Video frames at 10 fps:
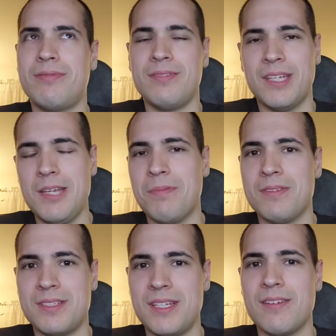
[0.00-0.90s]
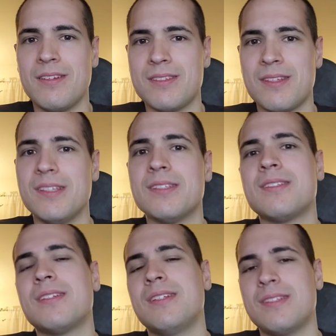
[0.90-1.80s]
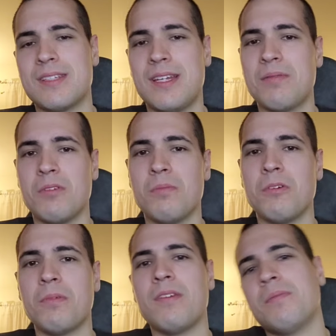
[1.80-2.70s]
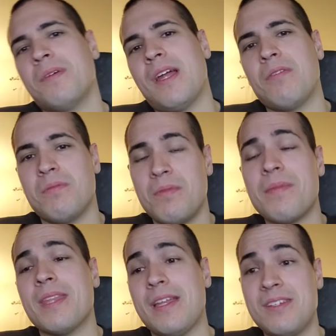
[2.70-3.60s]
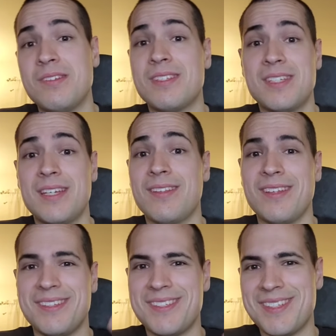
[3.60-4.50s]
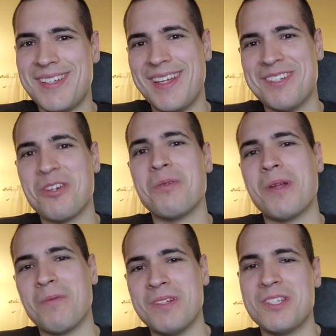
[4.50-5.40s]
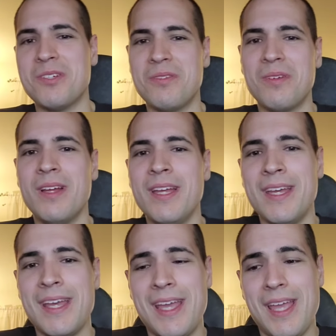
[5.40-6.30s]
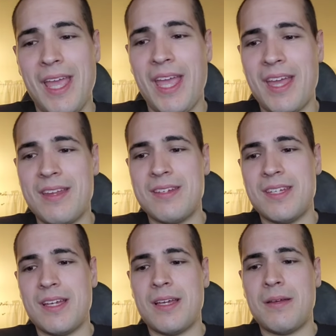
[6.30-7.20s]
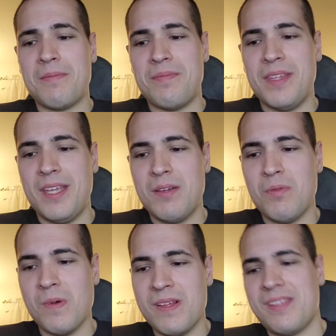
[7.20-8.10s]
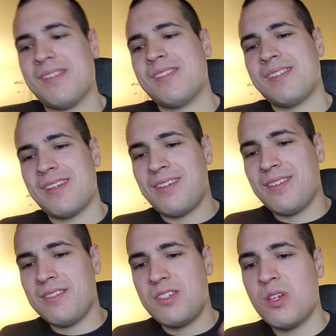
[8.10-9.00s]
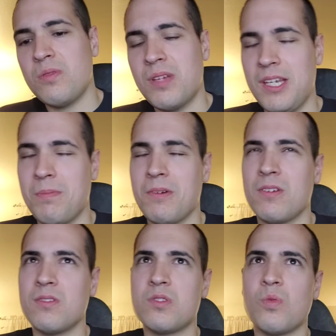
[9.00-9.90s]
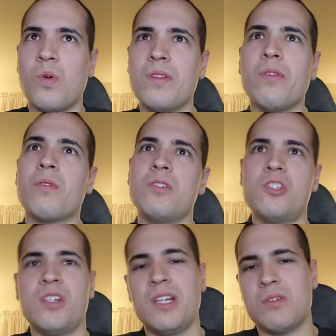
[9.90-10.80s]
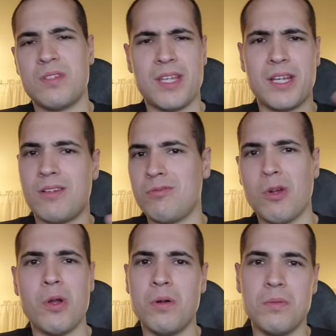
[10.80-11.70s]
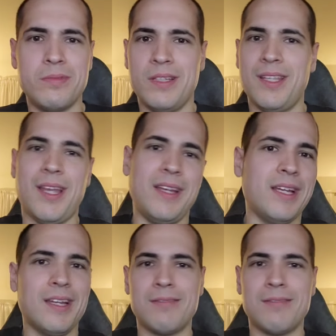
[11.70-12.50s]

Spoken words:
Keeper Secrets list is getting more and more prevalent, but I did see a list, a tournament I went to, and it was 2 Keepers, 1 Lord of Change, was like a rogue, and like